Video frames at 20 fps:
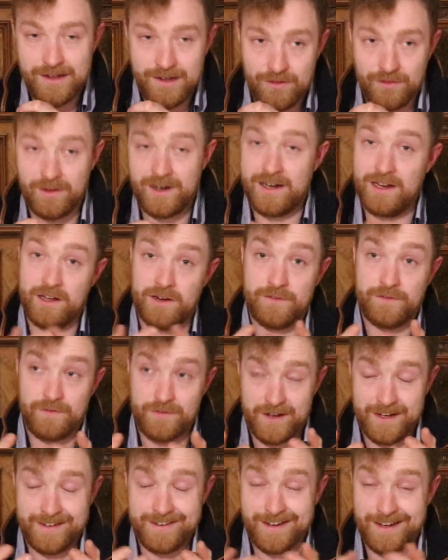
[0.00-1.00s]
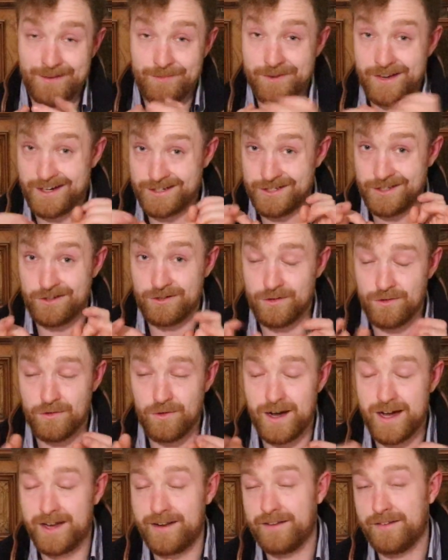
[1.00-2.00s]
so I had a lot of free time to actually
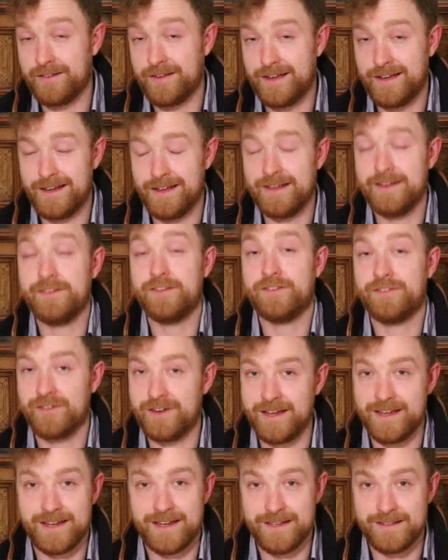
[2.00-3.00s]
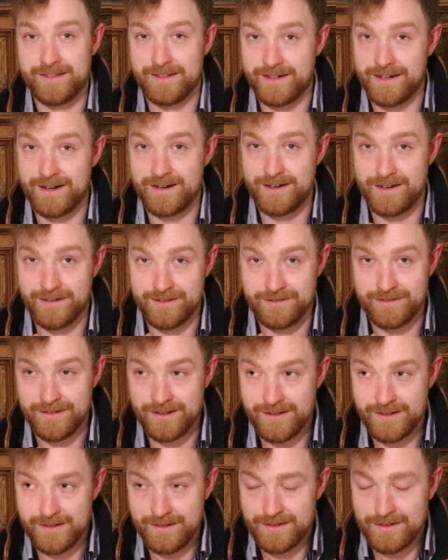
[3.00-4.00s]
go at it and to try and get the
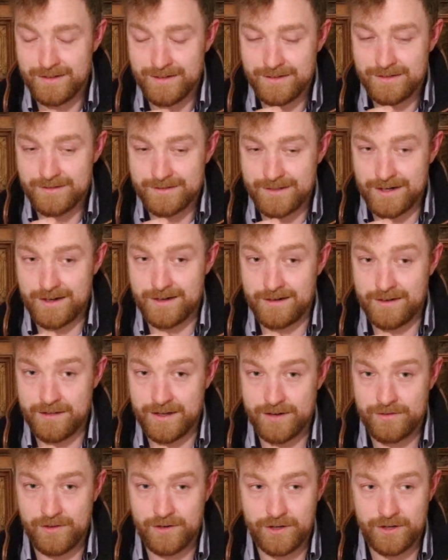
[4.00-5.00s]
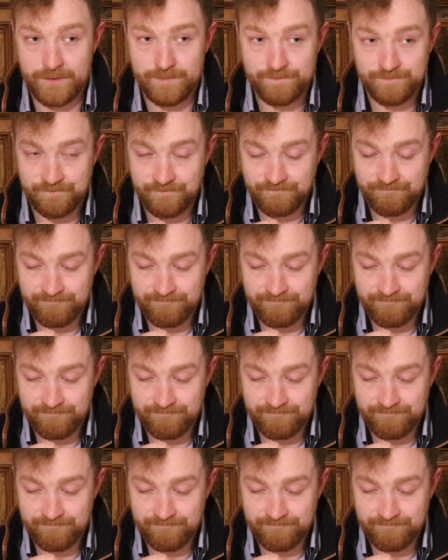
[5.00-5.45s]
darn thing running.